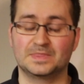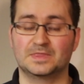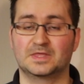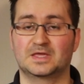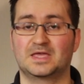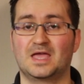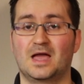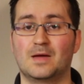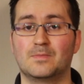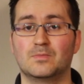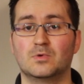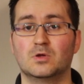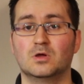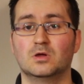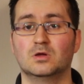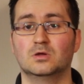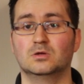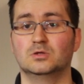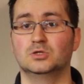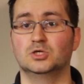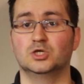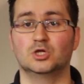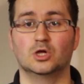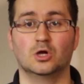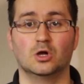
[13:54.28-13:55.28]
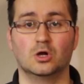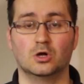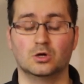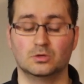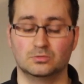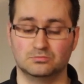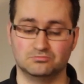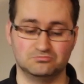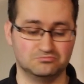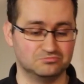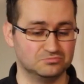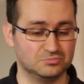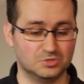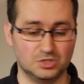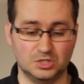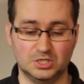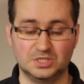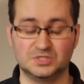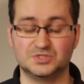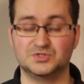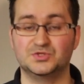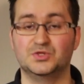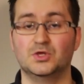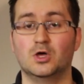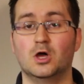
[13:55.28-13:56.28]
The camera, you know,
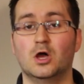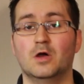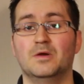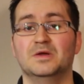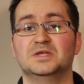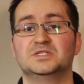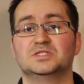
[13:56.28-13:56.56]
is there.